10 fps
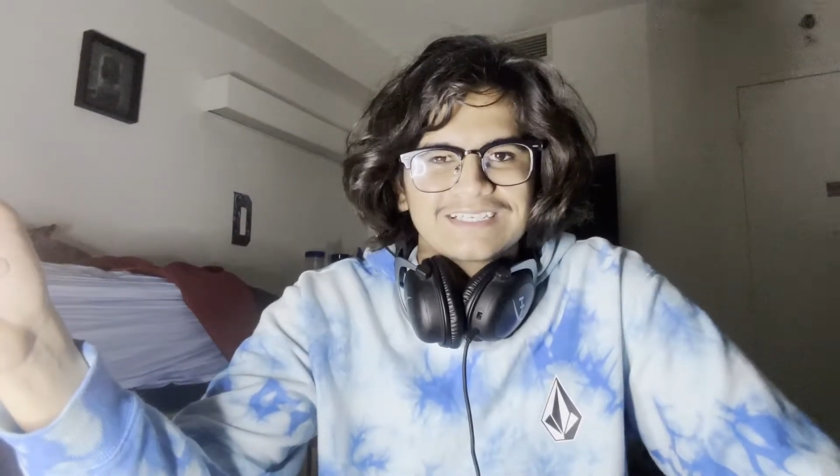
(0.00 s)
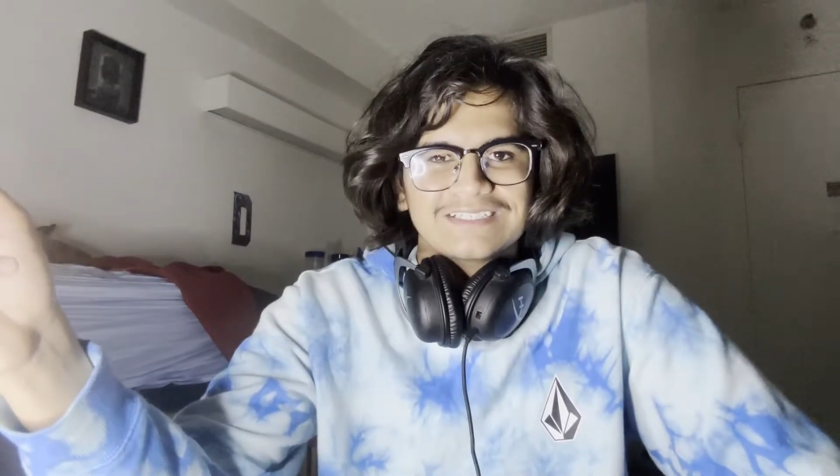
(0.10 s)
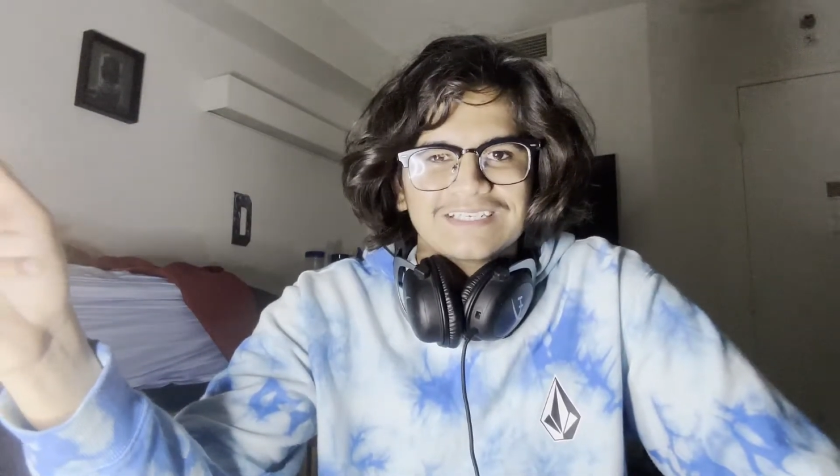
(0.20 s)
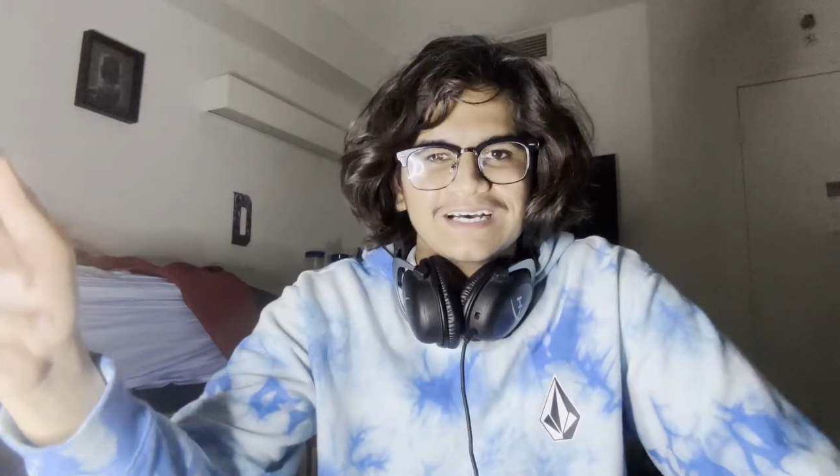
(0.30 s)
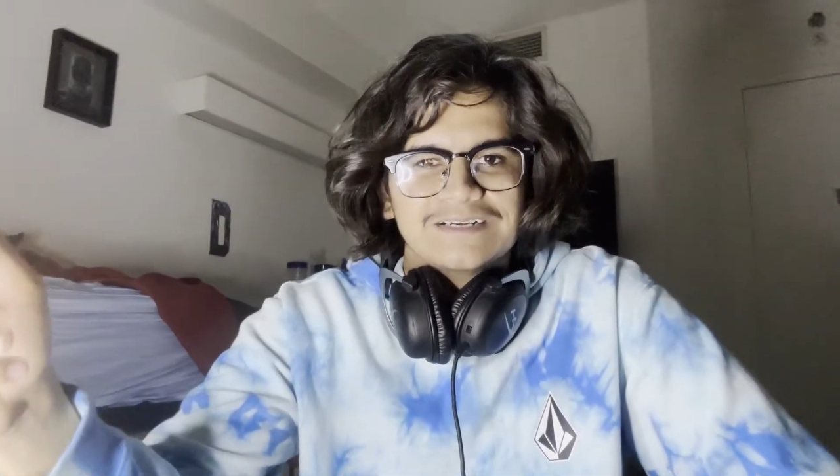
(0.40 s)

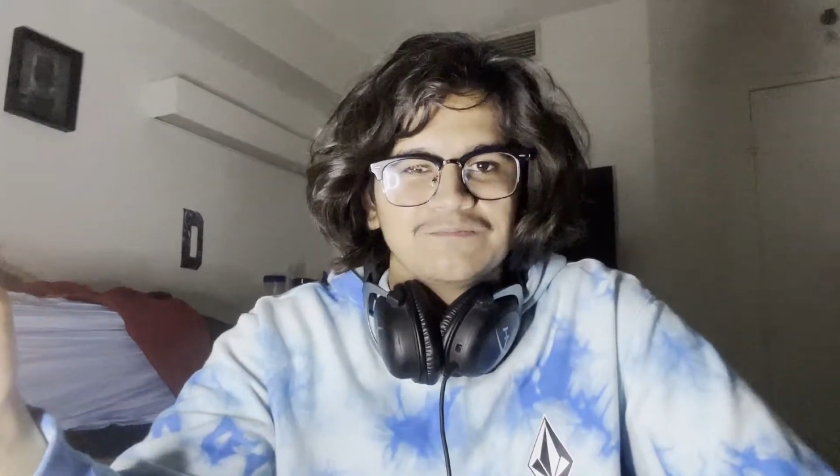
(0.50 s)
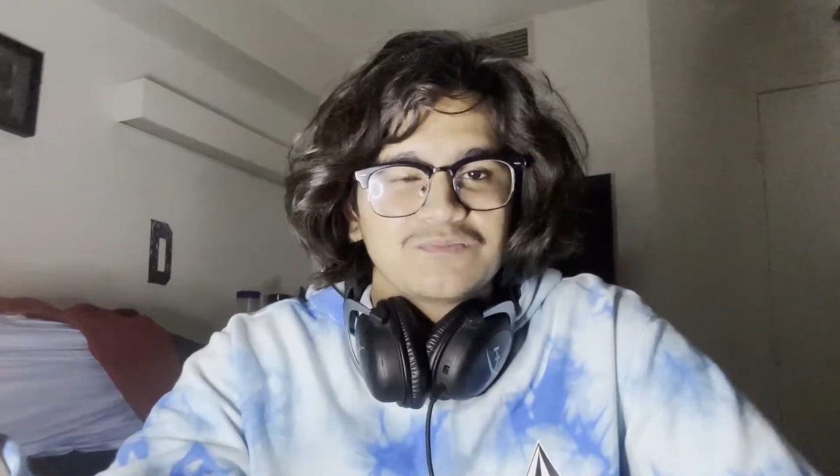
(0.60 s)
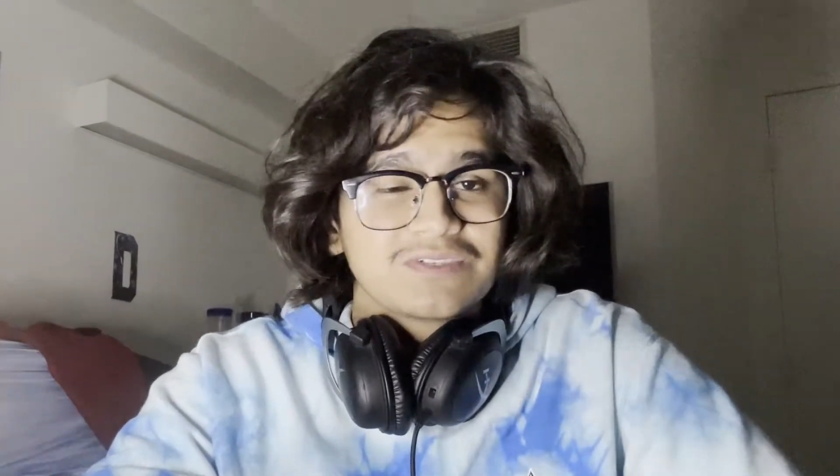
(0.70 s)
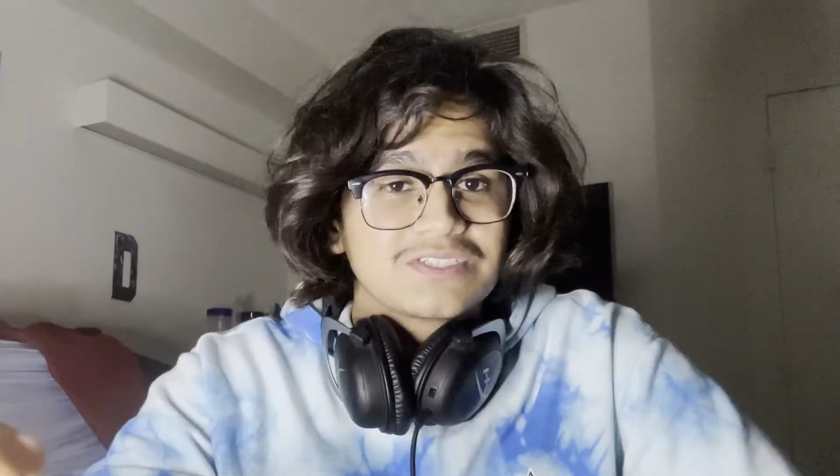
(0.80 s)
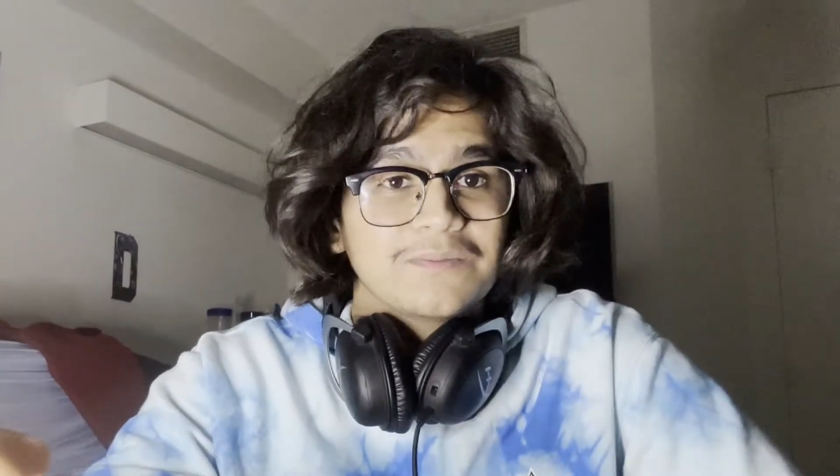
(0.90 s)
of not
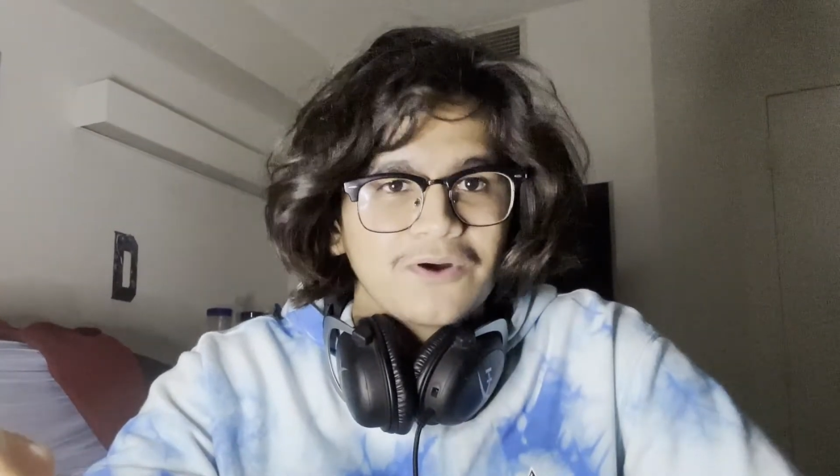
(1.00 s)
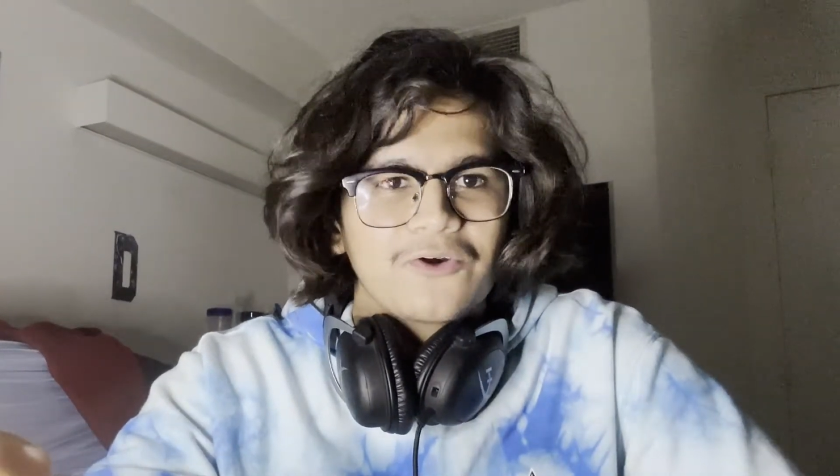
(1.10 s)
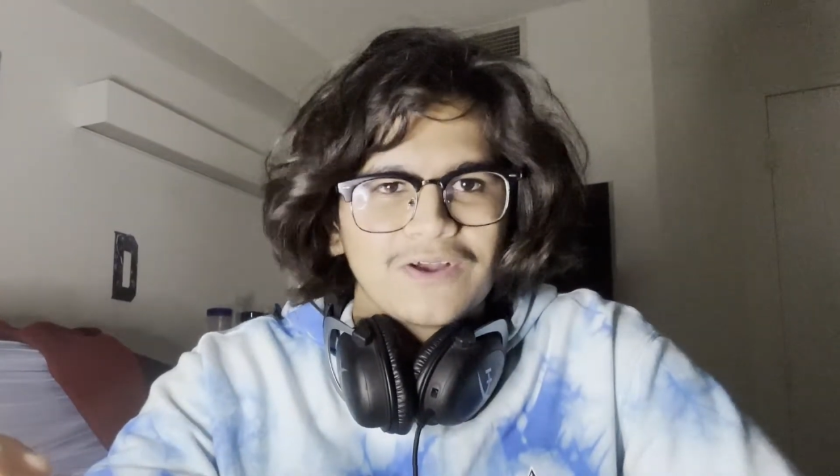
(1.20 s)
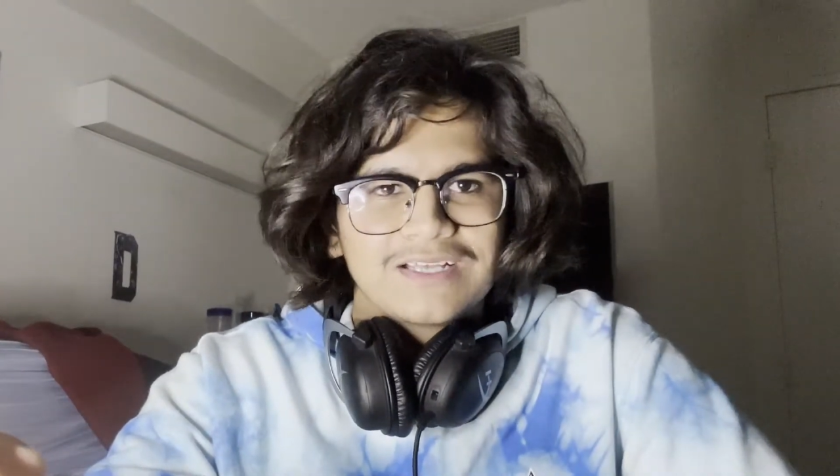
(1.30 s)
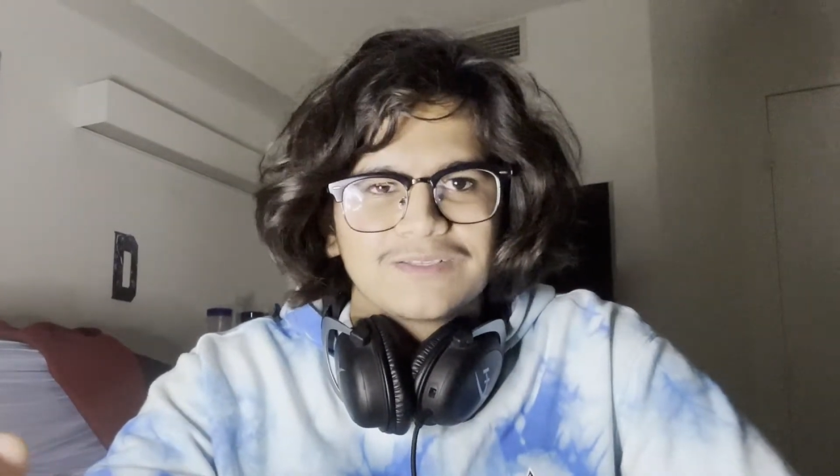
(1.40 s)
subpar right at the